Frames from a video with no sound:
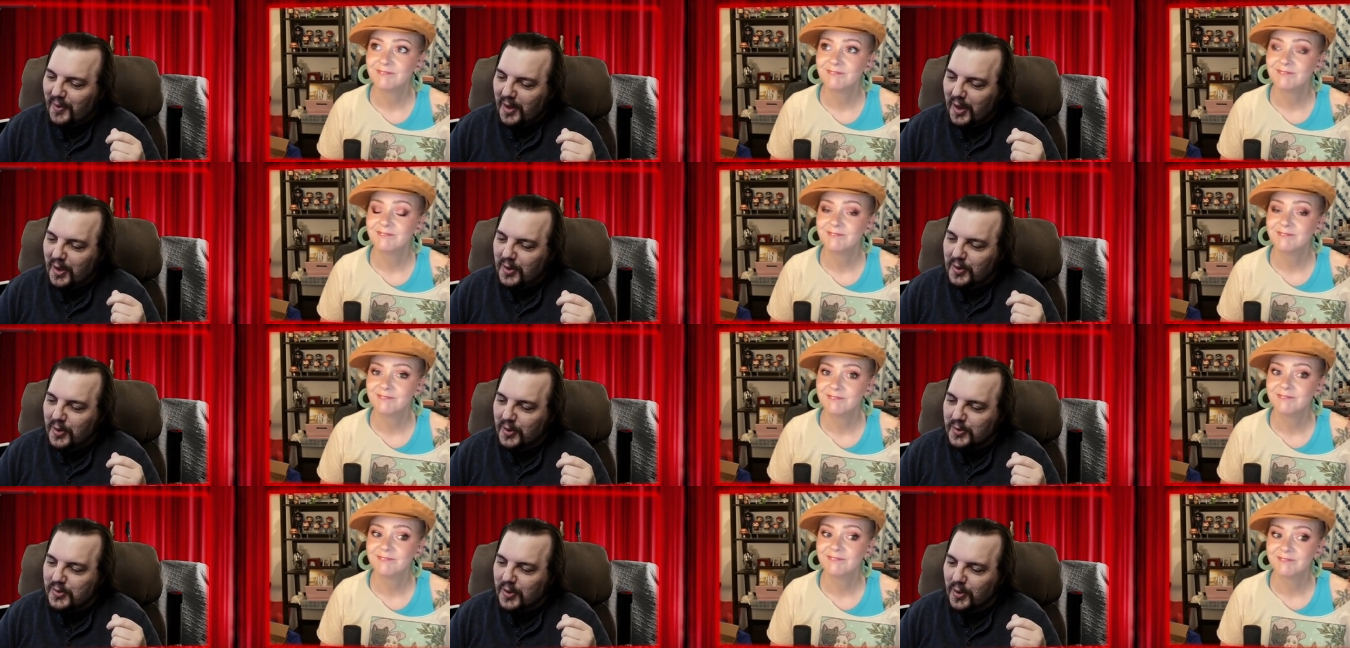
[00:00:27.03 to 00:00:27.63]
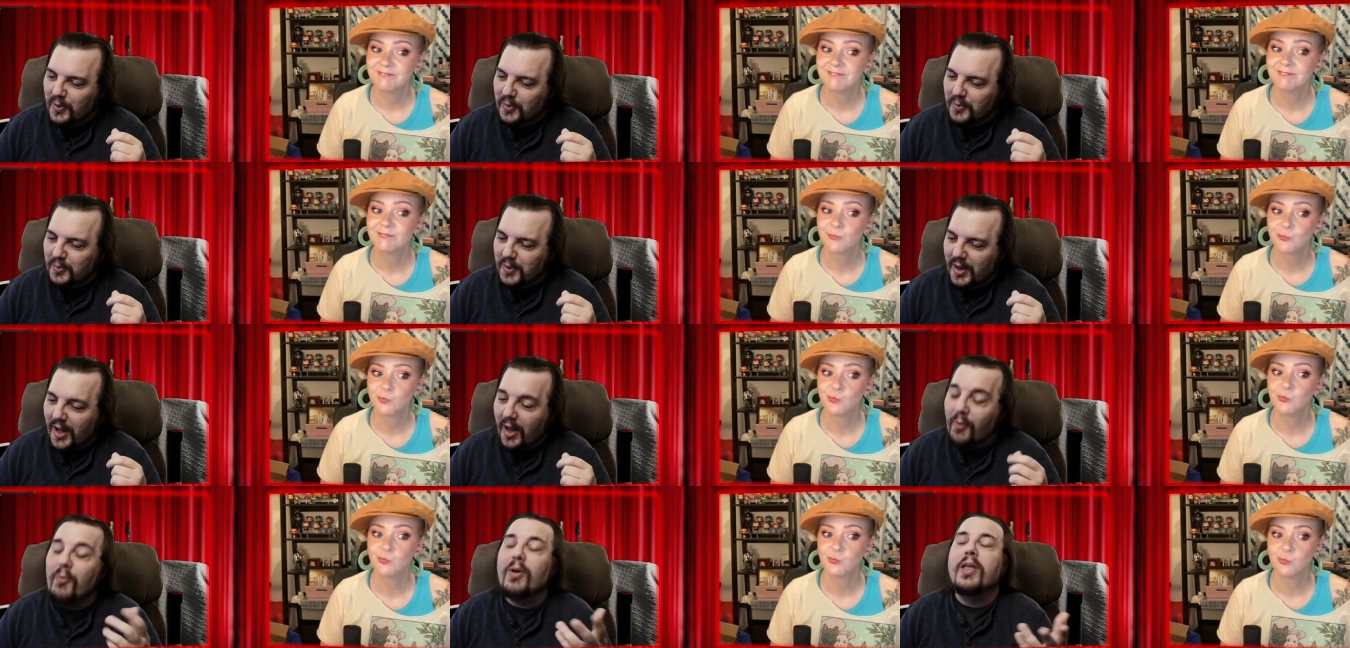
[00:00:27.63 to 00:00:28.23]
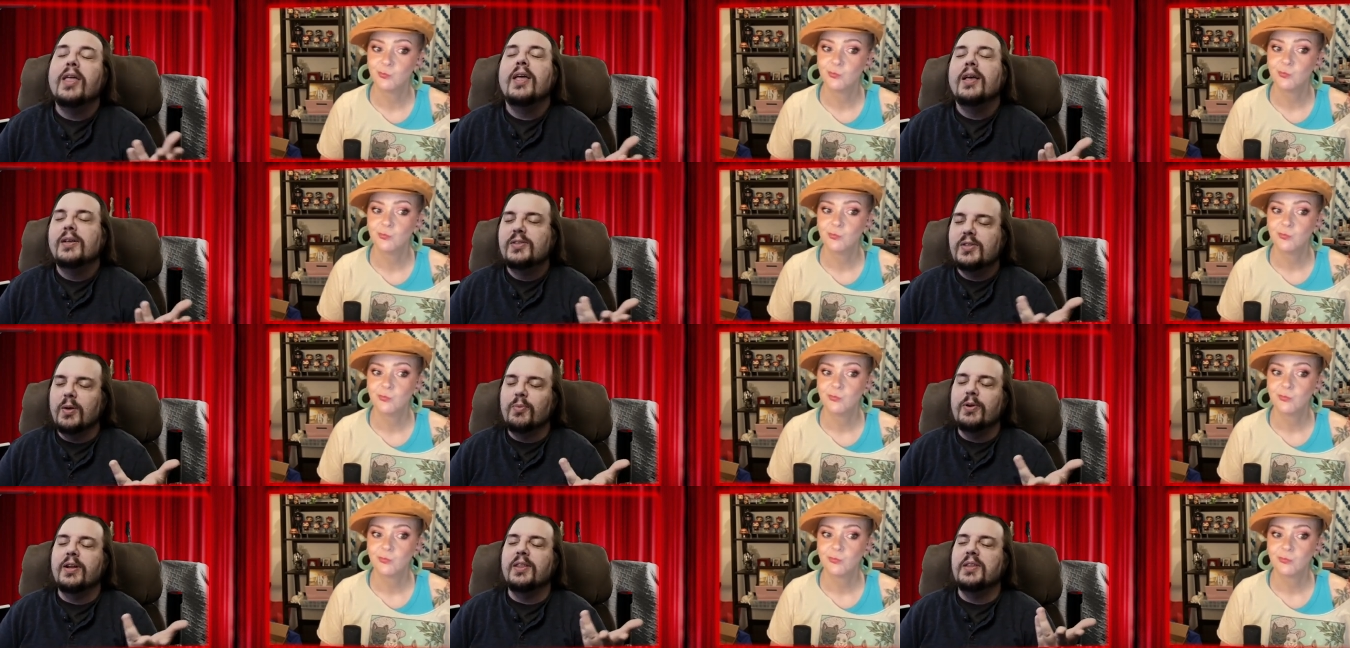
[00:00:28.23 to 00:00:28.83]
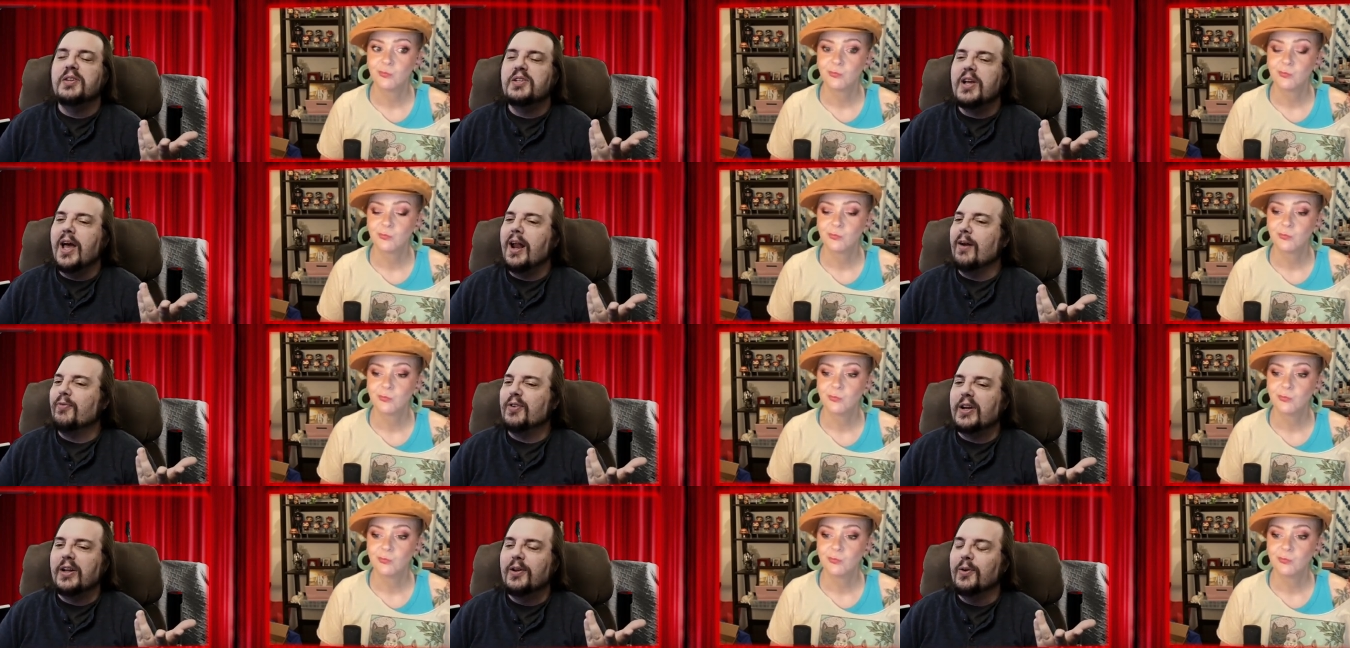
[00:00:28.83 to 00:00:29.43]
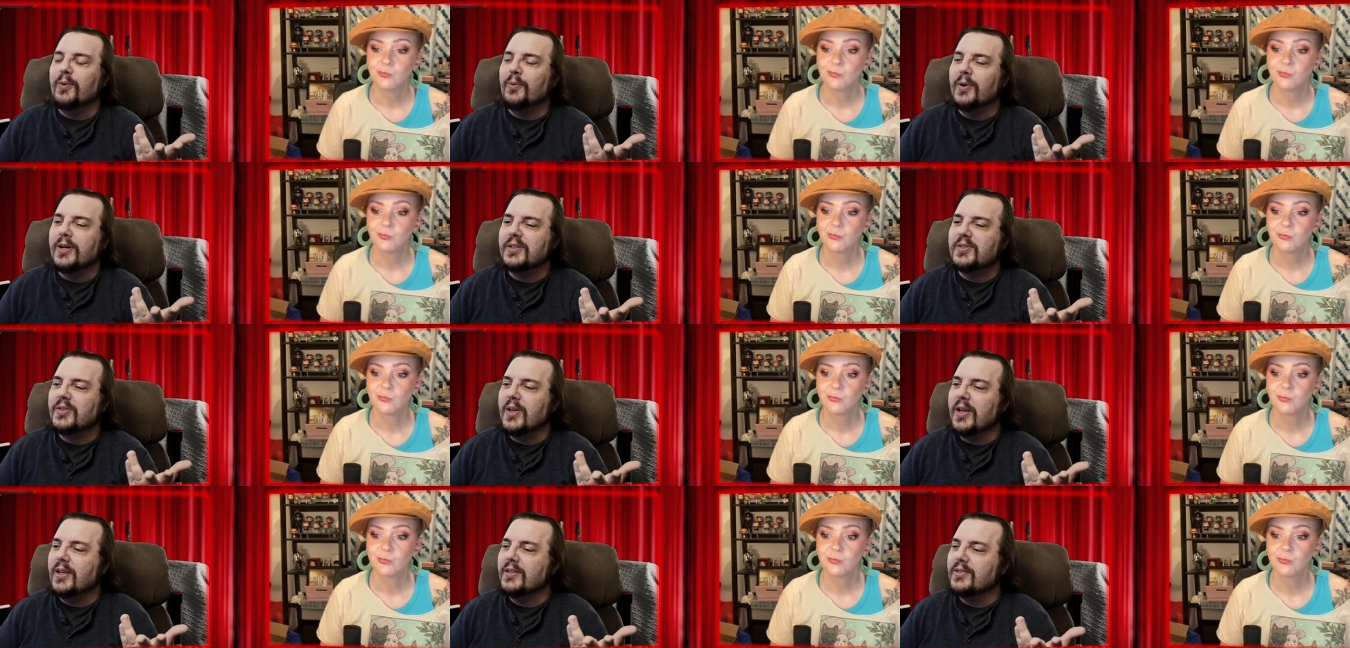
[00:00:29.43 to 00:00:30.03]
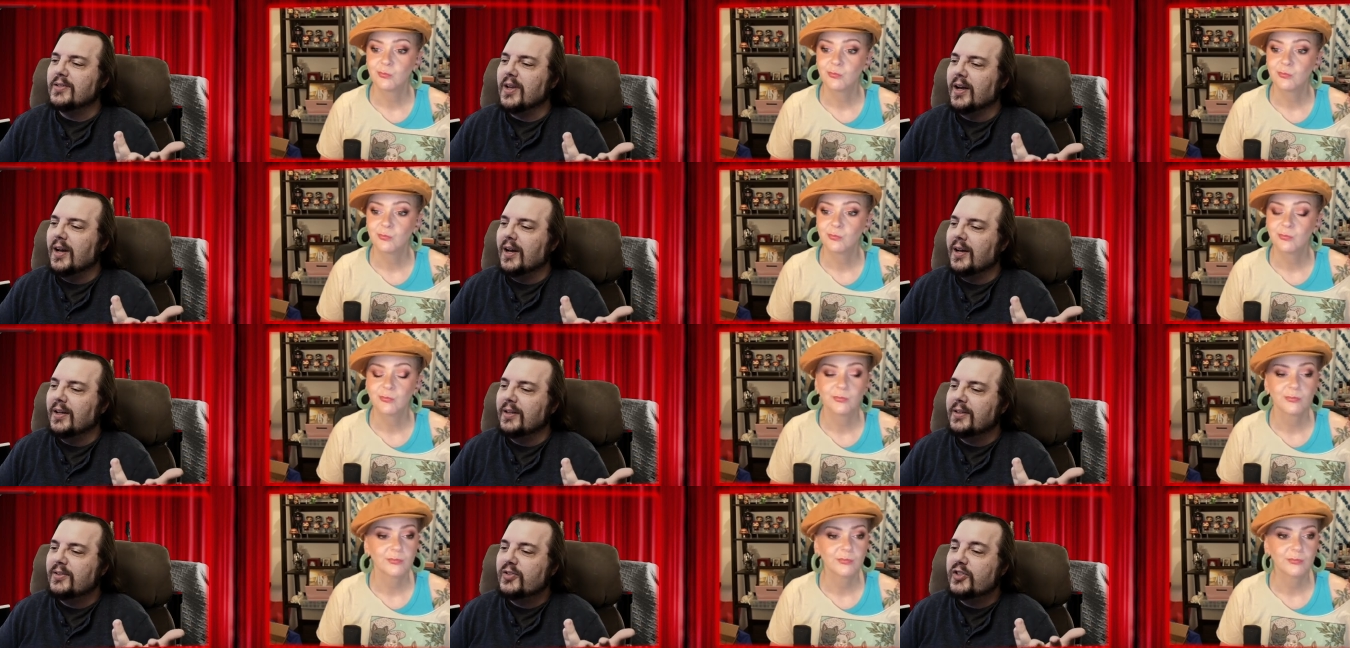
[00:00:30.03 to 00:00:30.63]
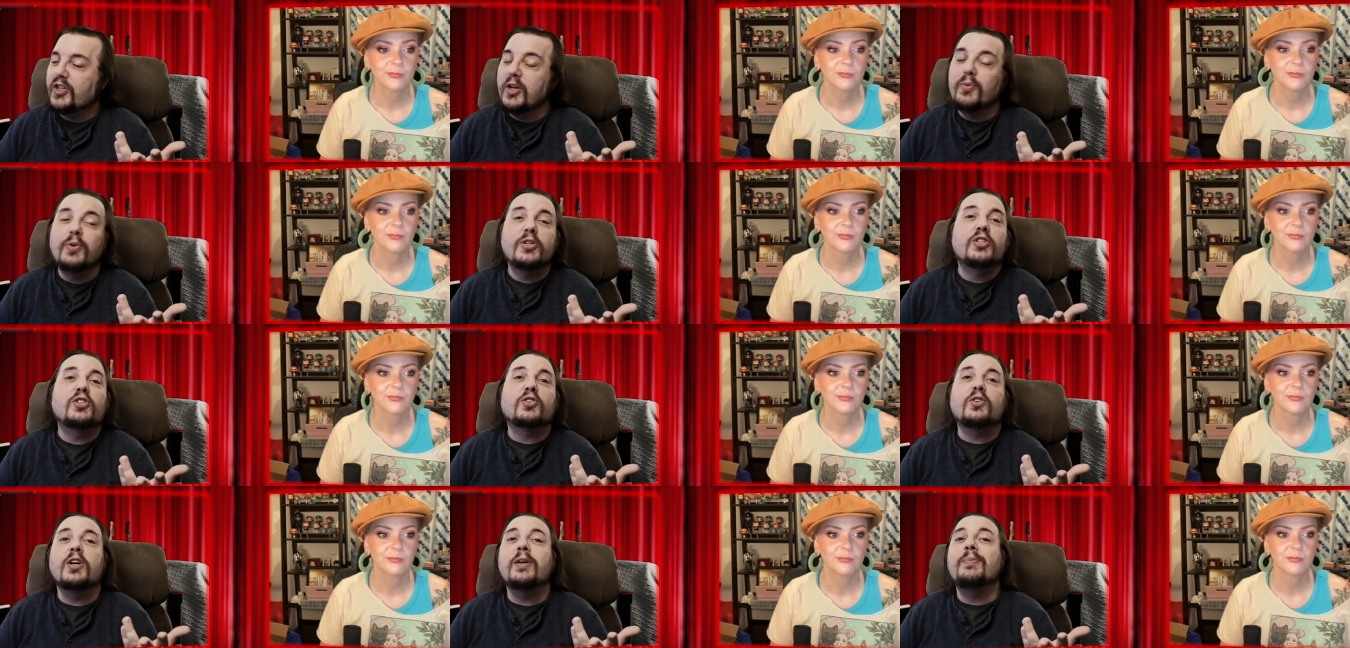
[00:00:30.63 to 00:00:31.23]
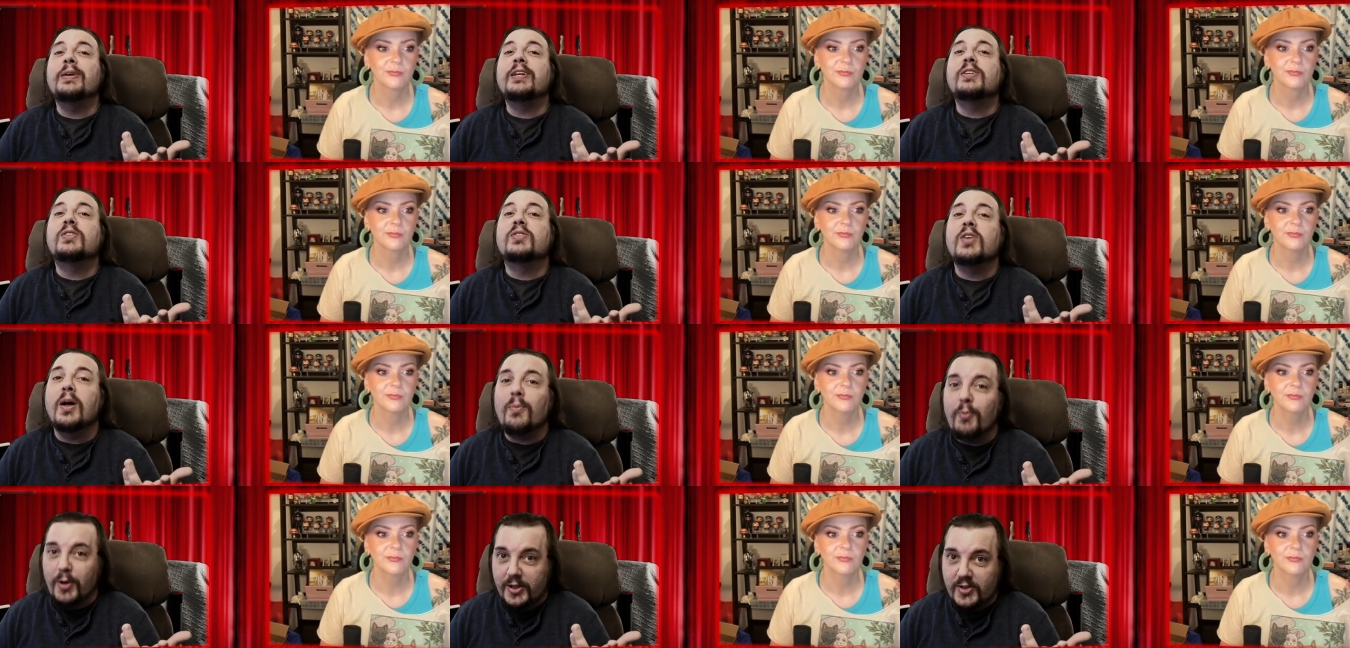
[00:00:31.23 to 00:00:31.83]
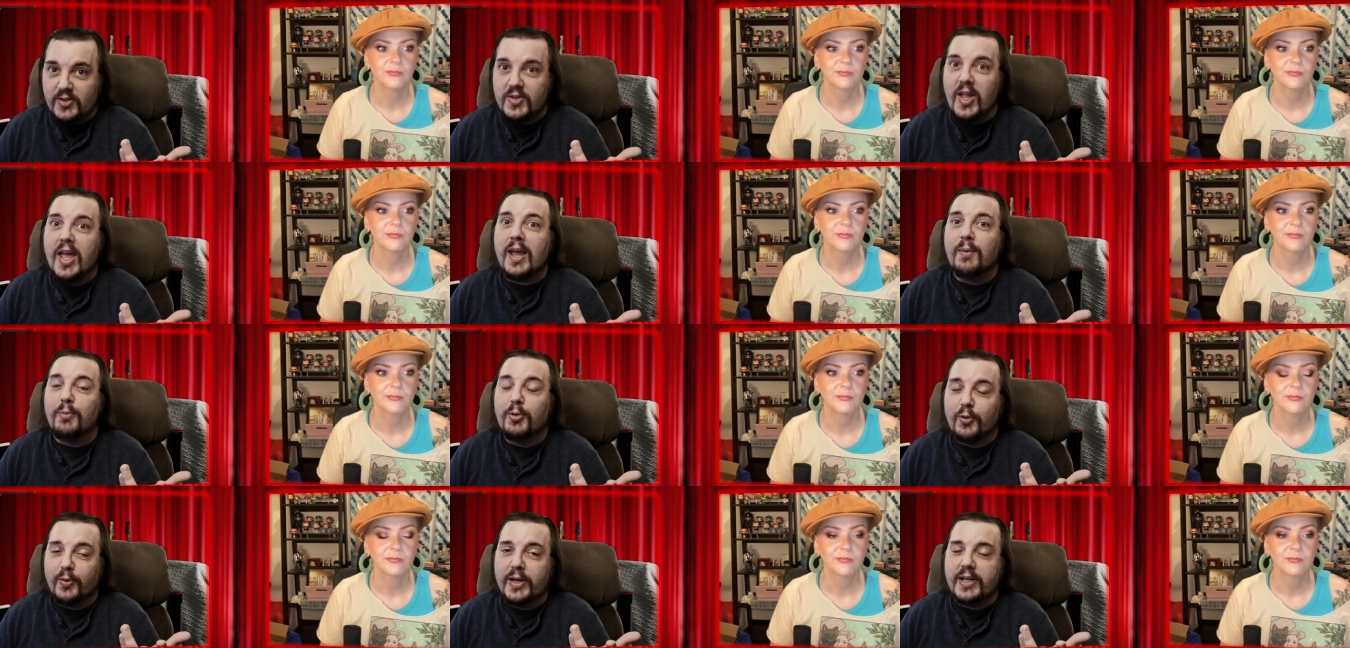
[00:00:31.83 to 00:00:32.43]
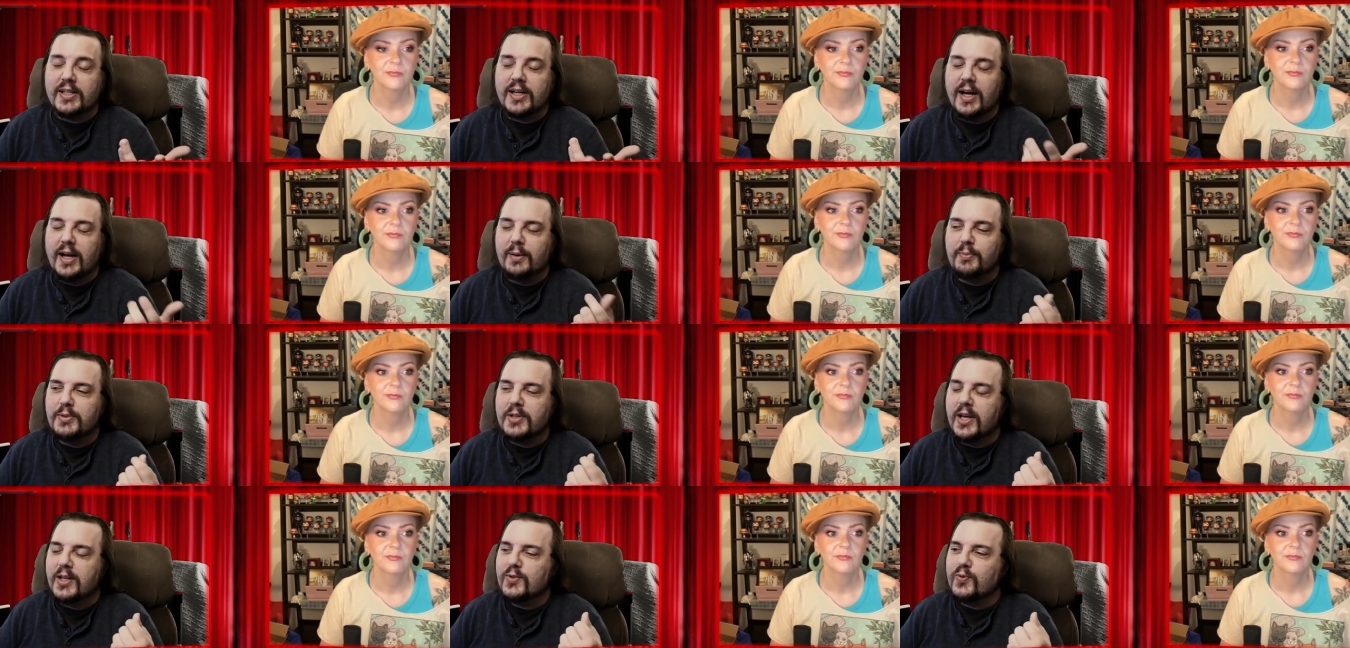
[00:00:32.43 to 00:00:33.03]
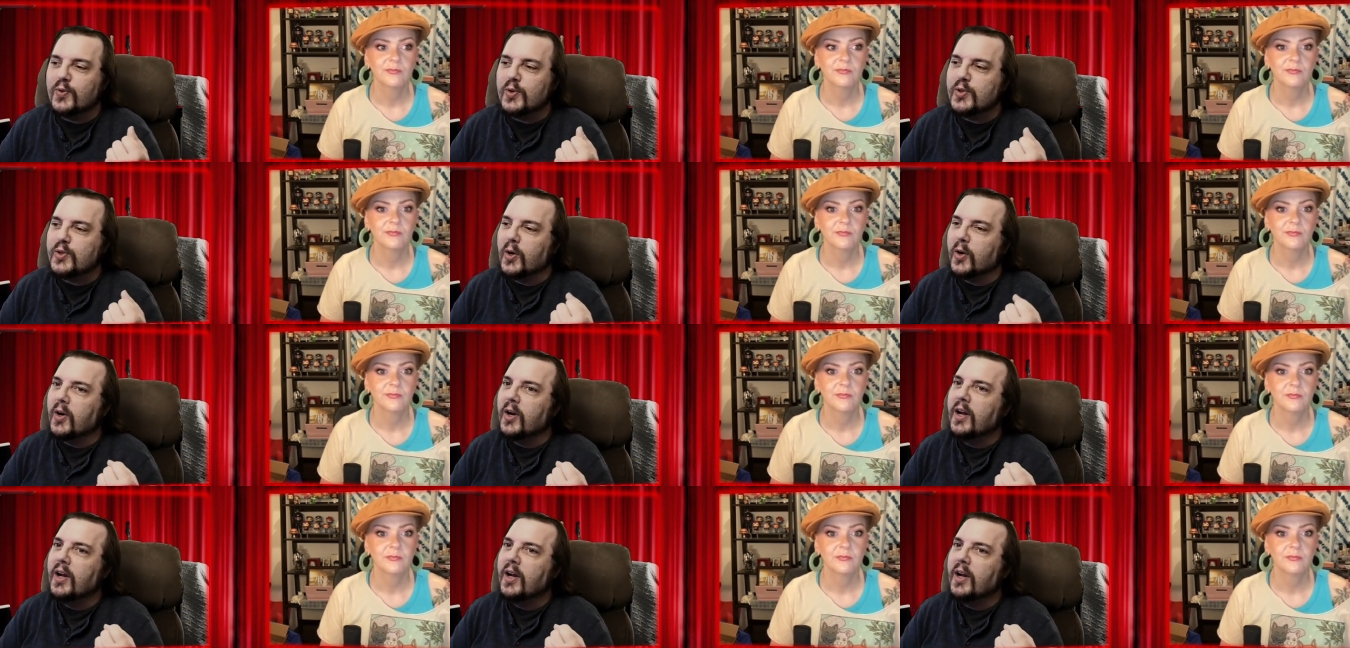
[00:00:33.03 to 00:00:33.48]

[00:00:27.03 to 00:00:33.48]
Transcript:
Speaker 1: No, so well, someone in the chat, I forget who it was, says uh, she was screaming someone's name three times. That's for sure.